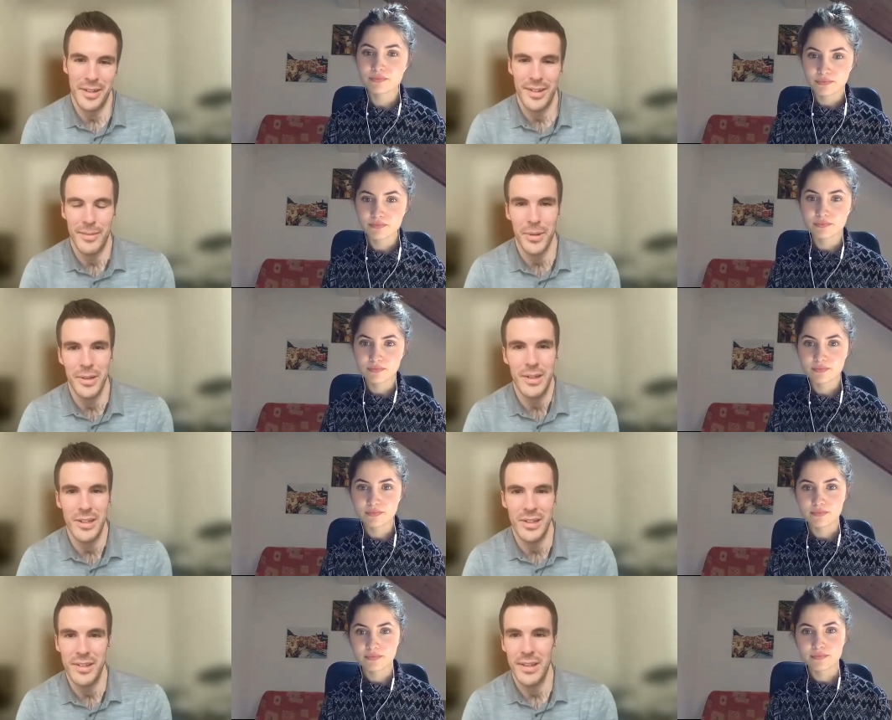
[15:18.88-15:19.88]
Speaker 1: and similar
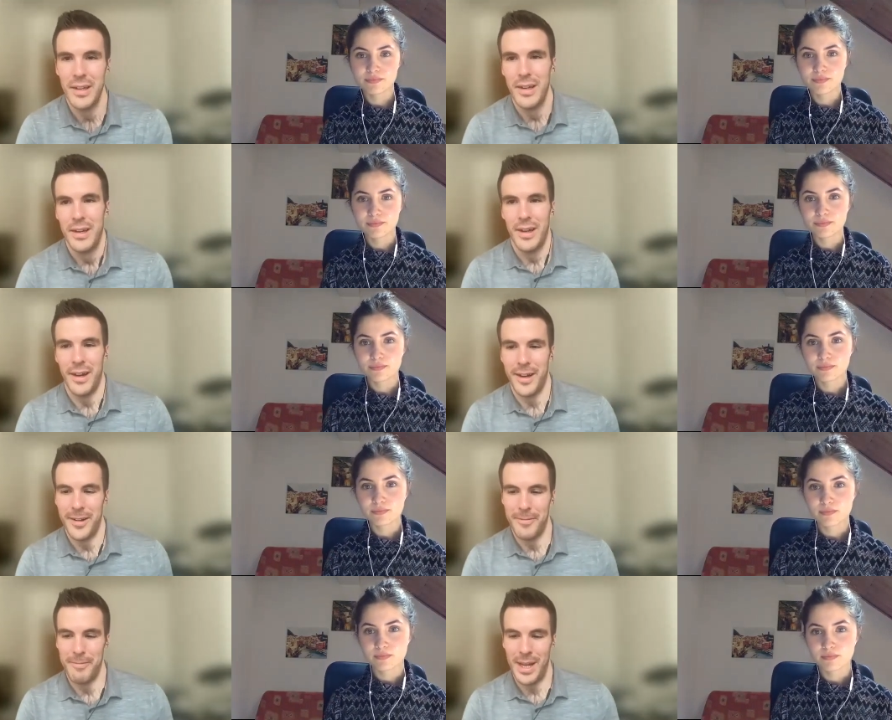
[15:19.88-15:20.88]
conditions.
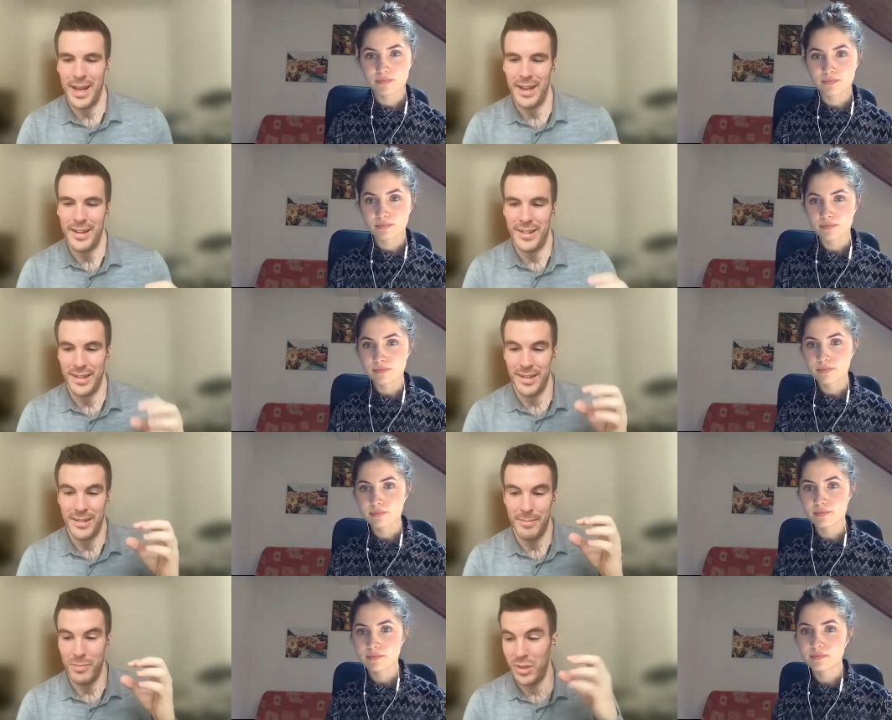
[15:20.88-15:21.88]
Um, and uh,
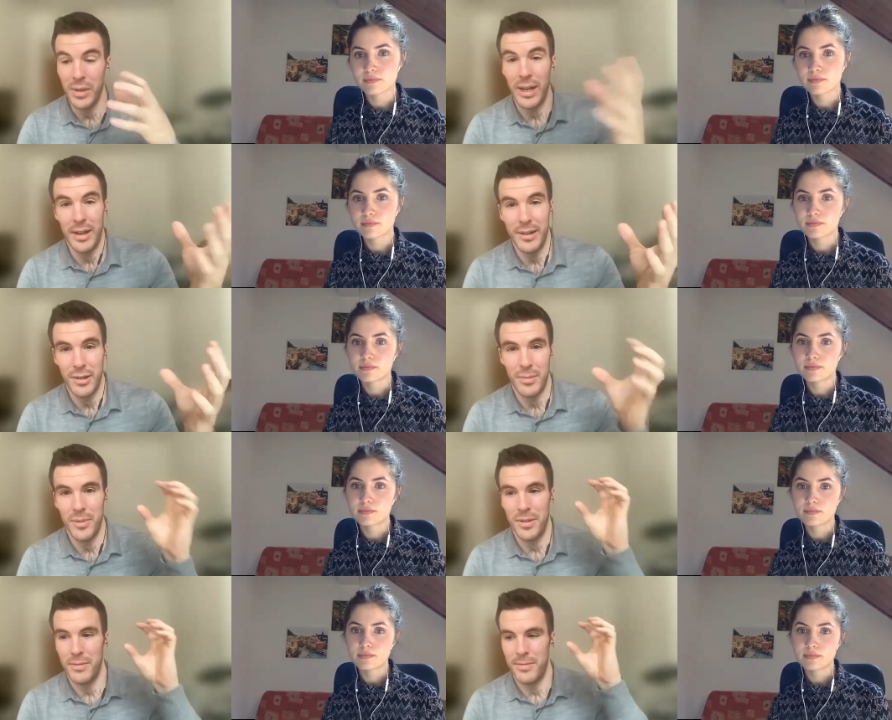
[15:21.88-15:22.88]
so, yeah, in terms
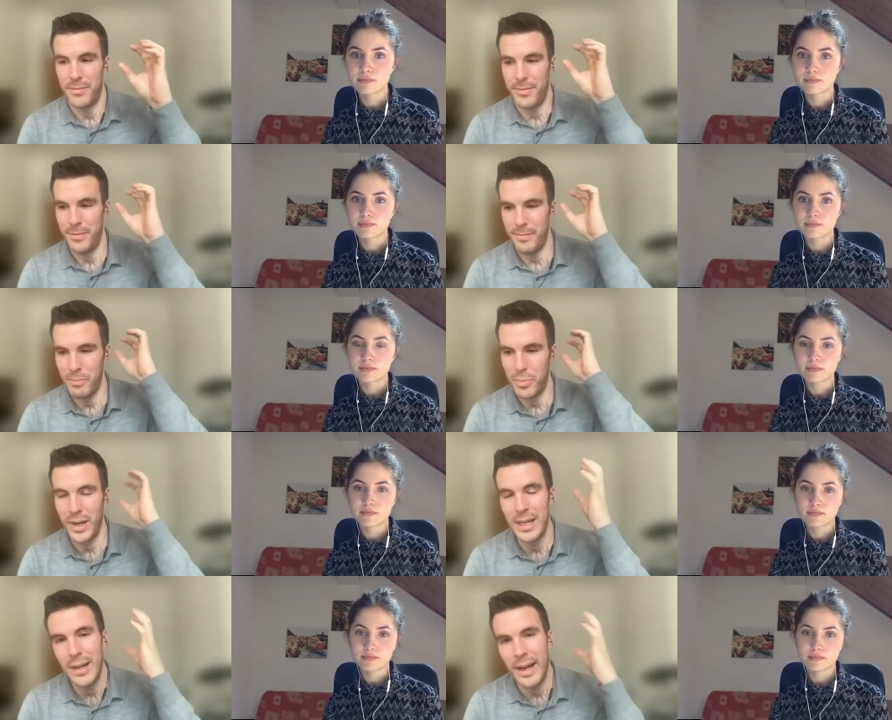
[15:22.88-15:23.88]
of
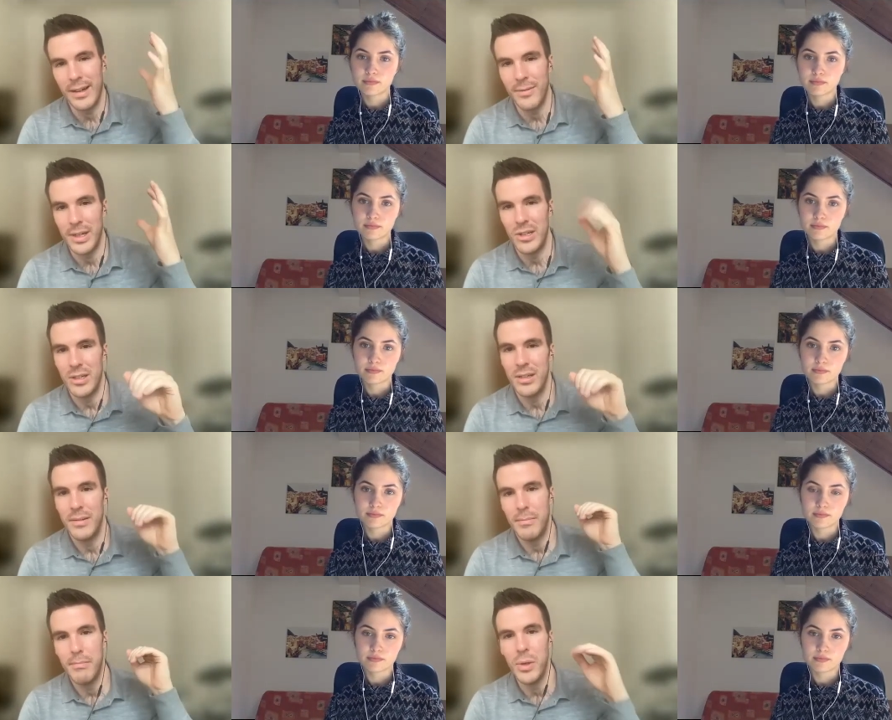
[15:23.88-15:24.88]
brain activation,
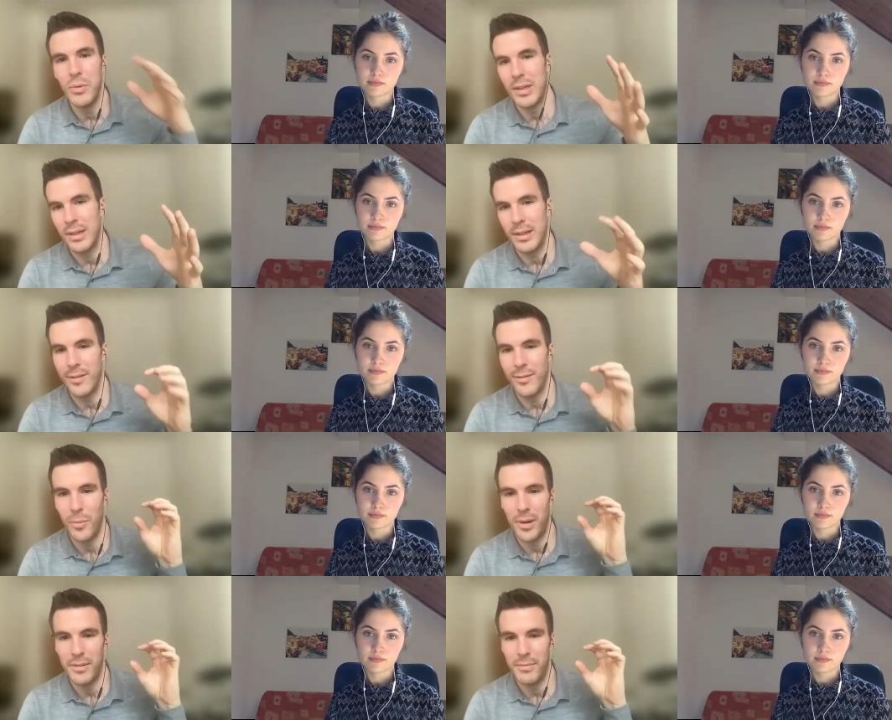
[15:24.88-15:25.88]
music is
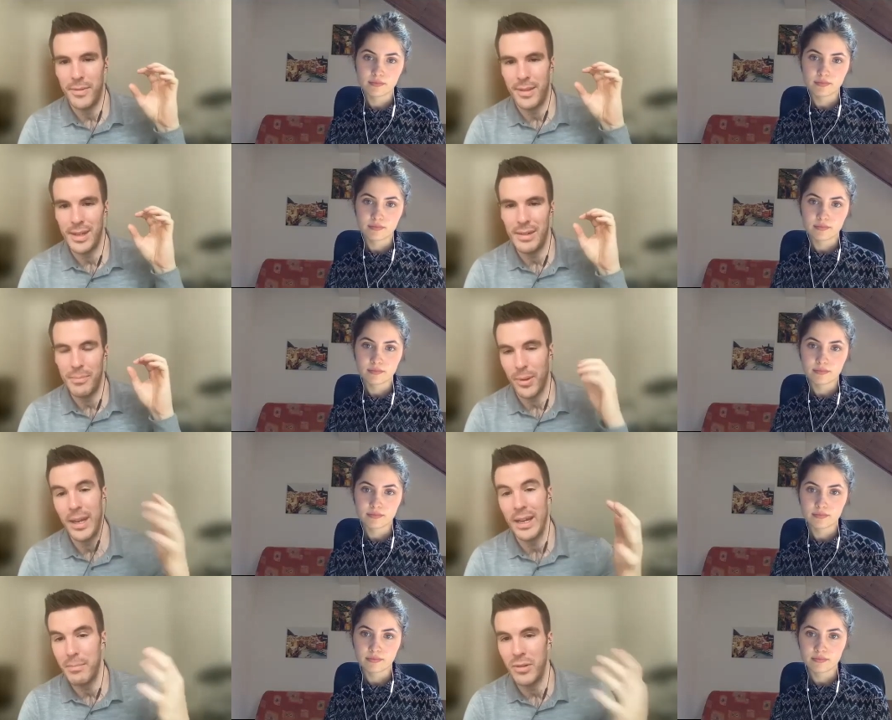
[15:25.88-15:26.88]
one of the
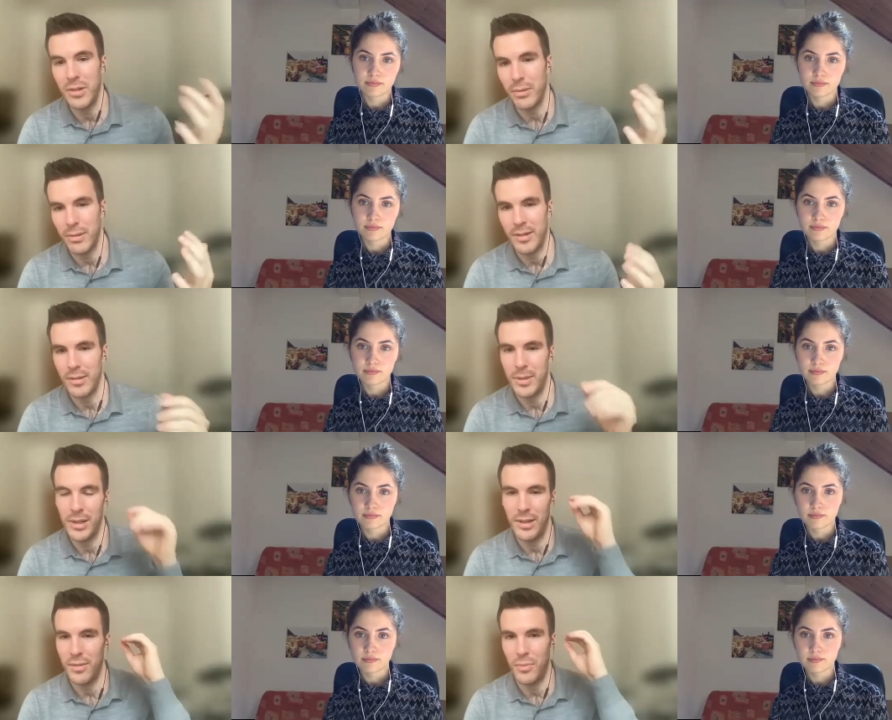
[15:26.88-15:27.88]
playing a musical instrument
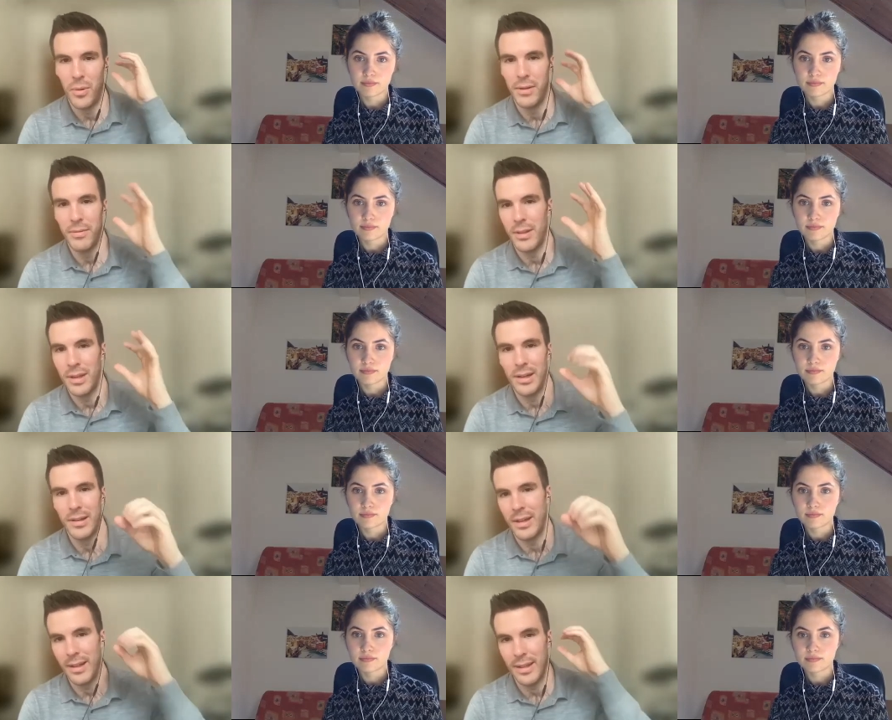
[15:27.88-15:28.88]
is one of the things
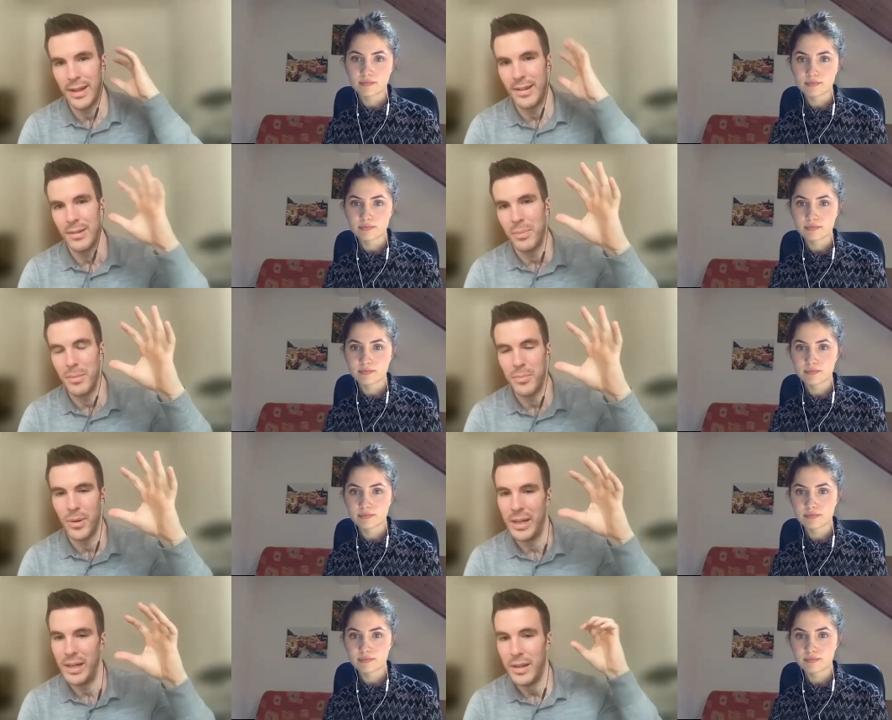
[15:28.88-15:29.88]
that lights up the
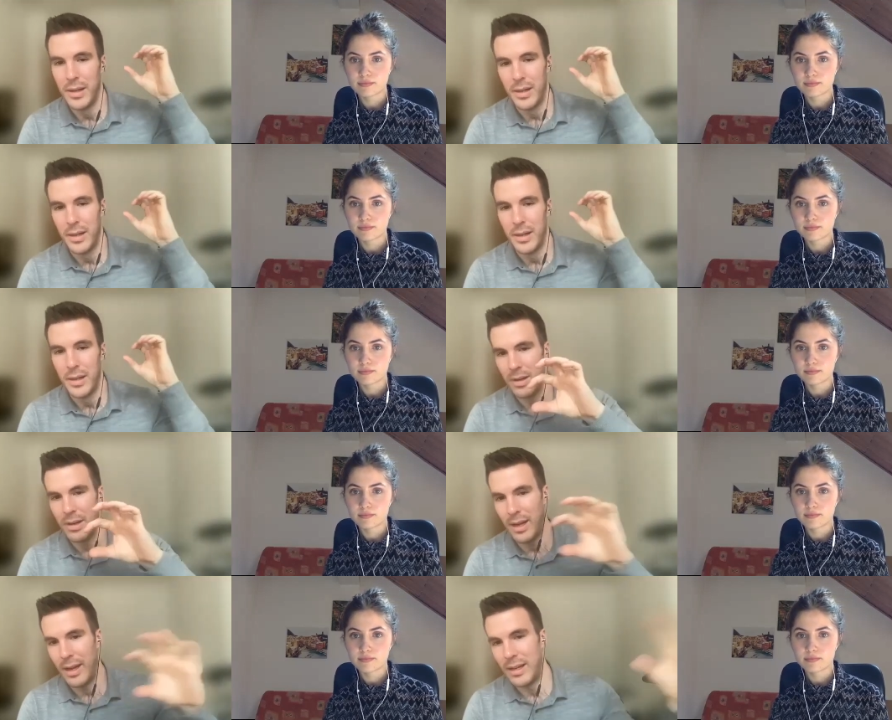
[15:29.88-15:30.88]
brain more than
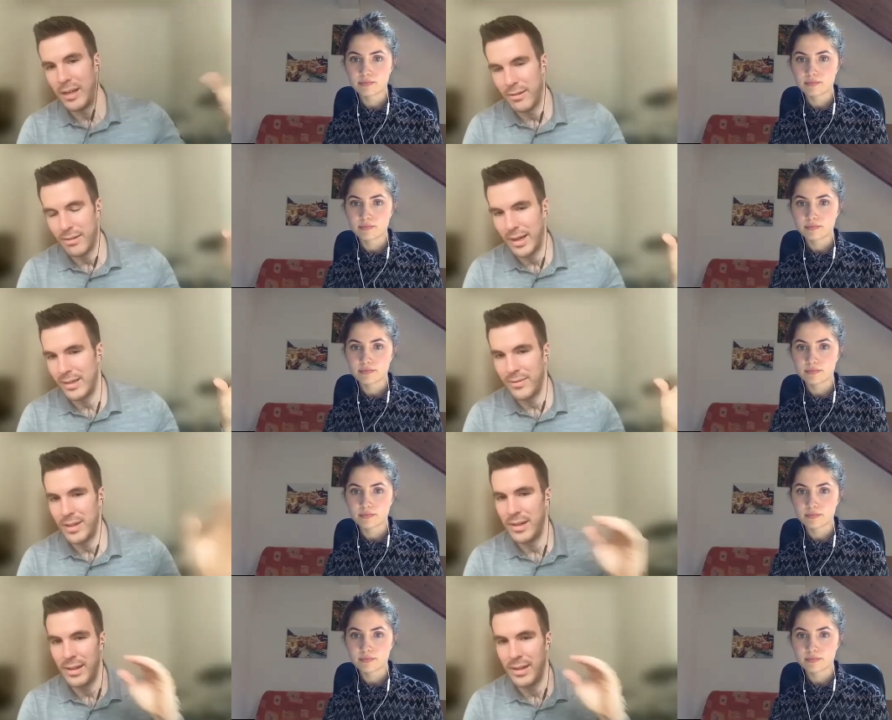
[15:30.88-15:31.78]
any other activity,